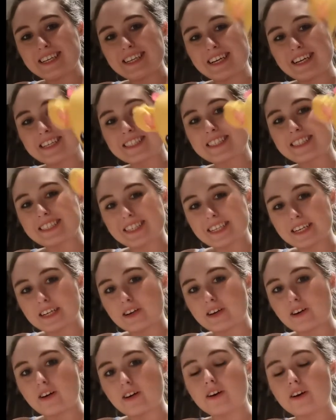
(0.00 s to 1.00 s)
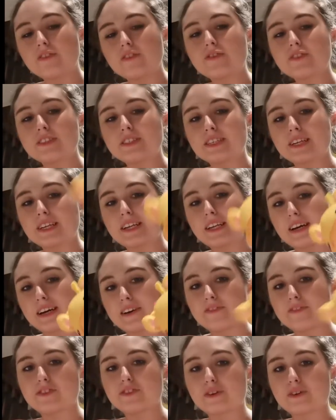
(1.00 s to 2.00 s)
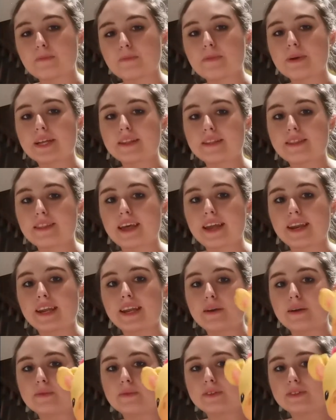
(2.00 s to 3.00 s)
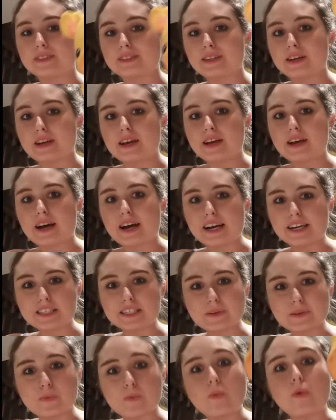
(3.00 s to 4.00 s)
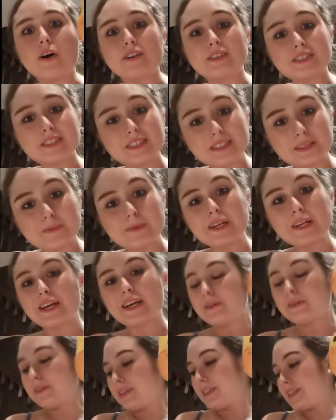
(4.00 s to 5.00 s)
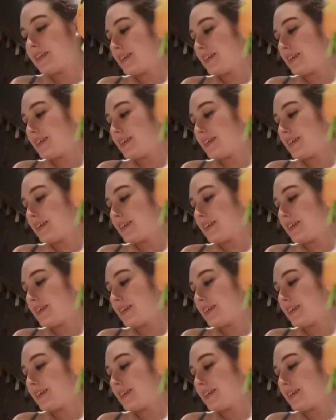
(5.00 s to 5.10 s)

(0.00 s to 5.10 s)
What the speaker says: to actually take it off until after a bit. Then he was actually wanted to play with